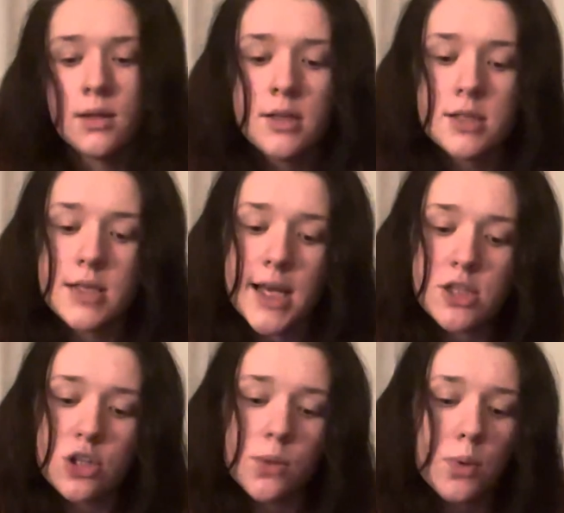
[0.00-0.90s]
So
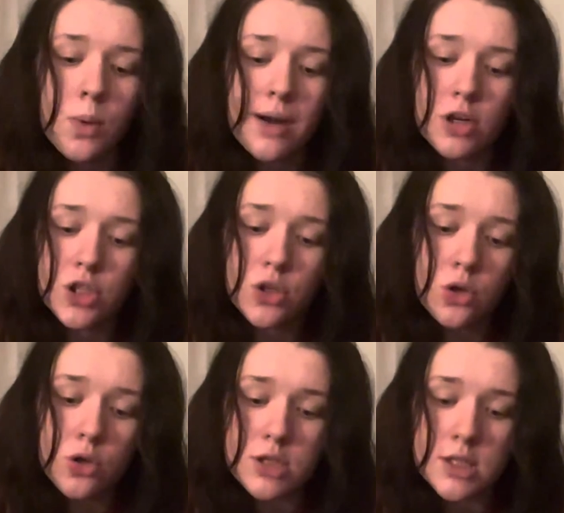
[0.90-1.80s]
next up, where are your
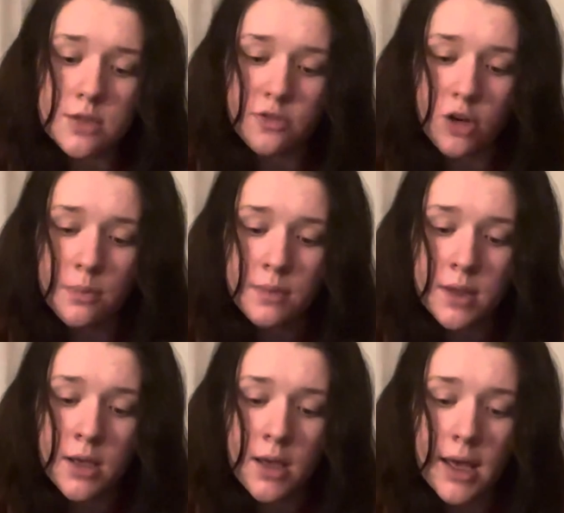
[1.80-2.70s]
horses from?
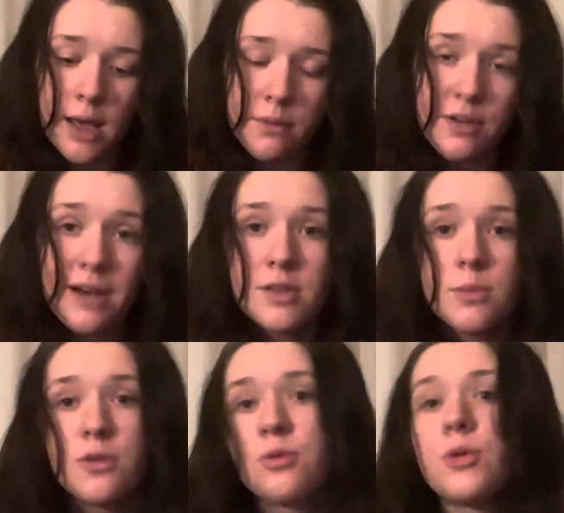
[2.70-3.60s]
5 of
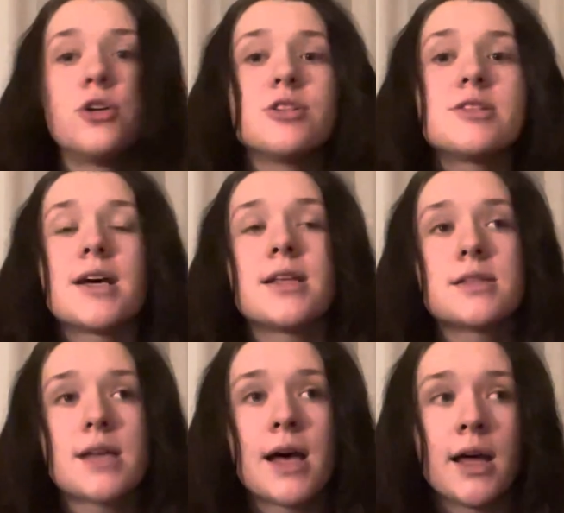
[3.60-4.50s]
them are from Horse
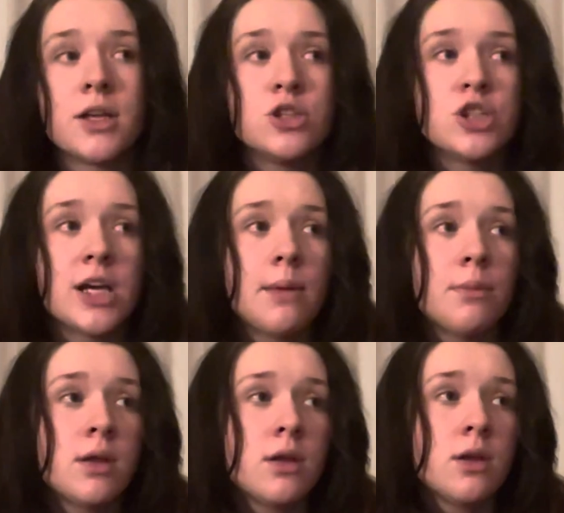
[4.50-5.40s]
Sense, and Gem
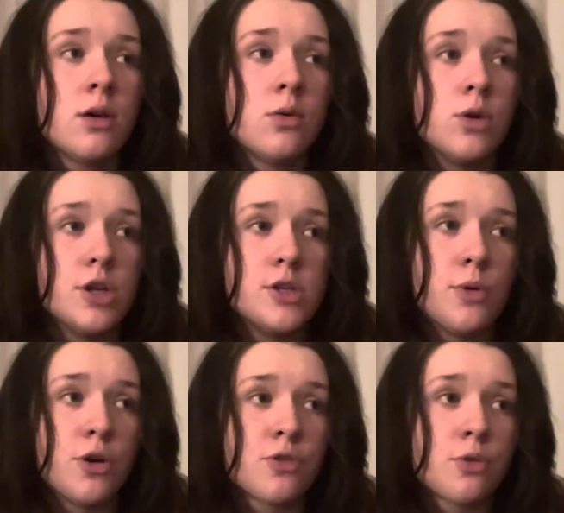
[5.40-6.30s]
was
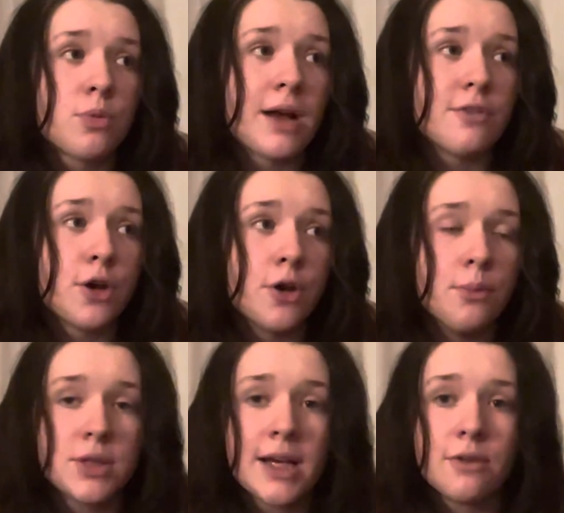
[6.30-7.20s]
bought through a private home,
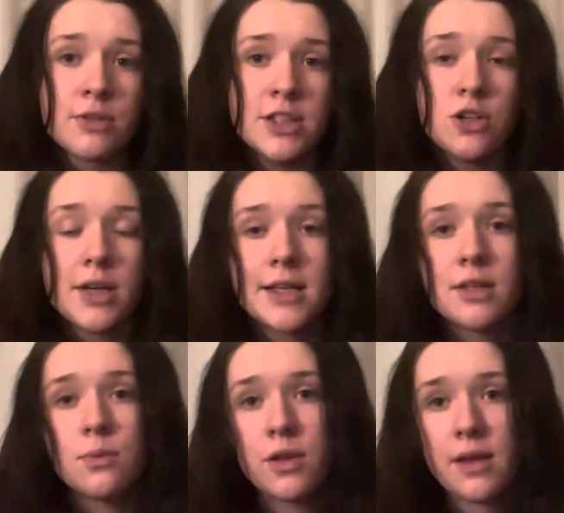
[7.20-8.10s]
but they hadn't really done anything with her,